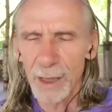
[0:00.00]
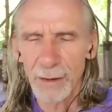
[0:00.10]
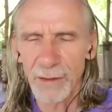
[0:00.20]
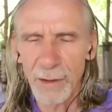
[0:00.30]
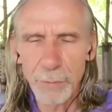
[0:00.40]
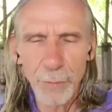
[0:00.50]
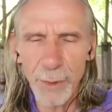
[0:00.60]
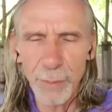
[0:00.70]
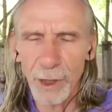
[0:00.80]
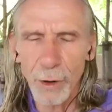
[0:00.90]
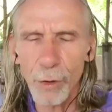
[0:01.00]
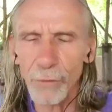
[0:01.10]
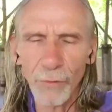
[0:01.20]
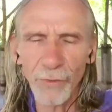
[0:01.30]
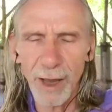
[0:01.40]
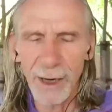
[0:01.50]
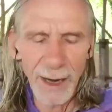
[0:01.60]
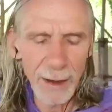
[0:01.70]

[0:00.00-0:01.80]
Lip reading: simply because of her